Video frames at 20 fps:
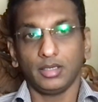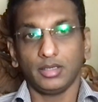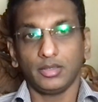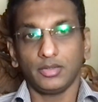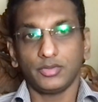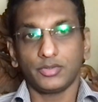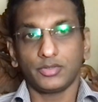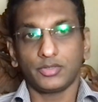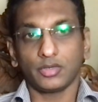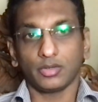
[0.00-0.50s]

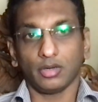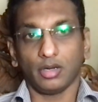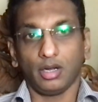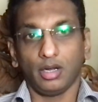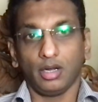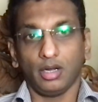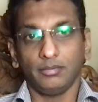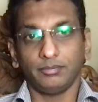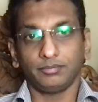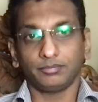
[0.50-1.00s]
So
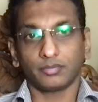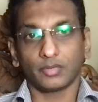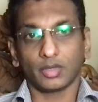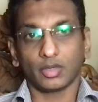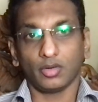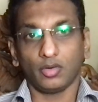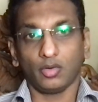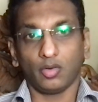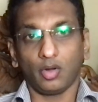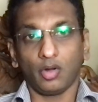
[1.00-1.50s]

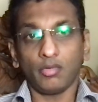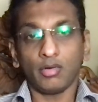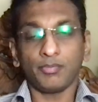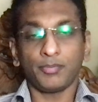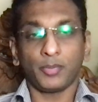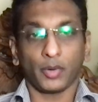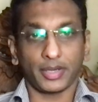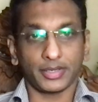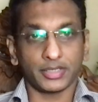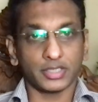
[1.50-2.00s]

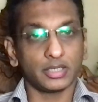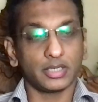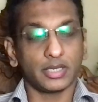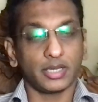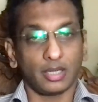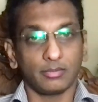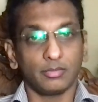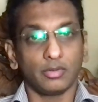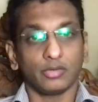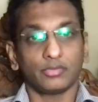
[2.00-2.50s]
overproduction
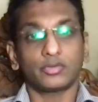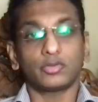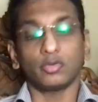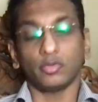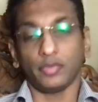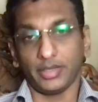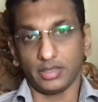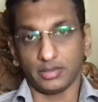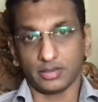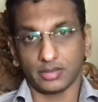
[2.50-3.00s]
can be of two
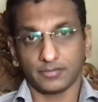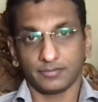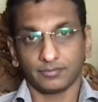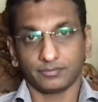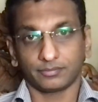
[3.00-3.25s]
ways: